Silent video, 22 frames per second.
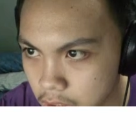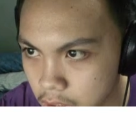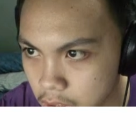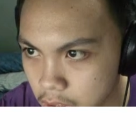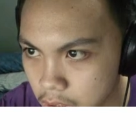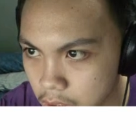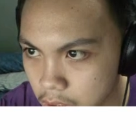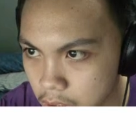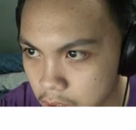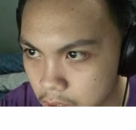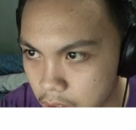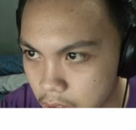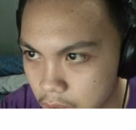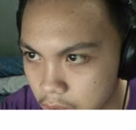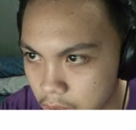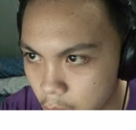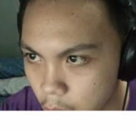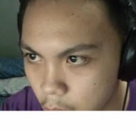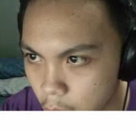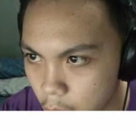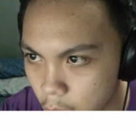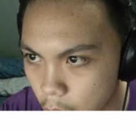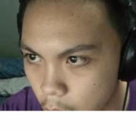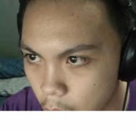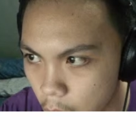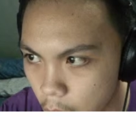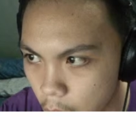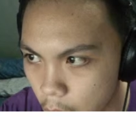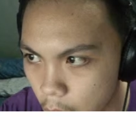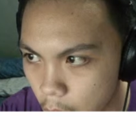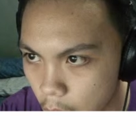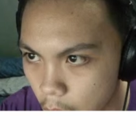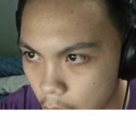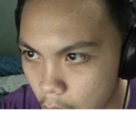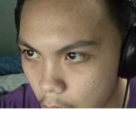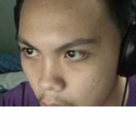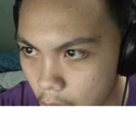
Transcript: Nothing is said.